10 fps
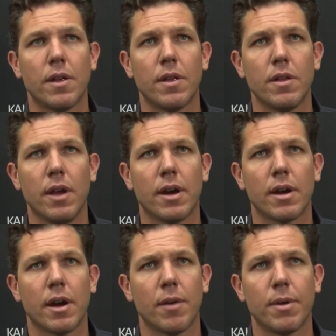
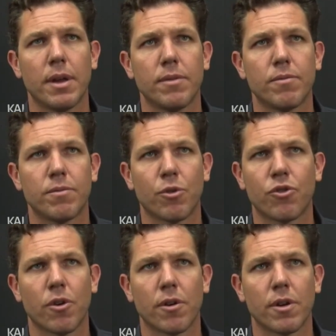Yeah, I mean, for
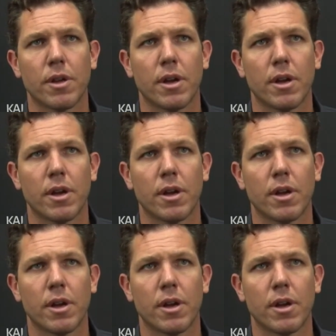sure.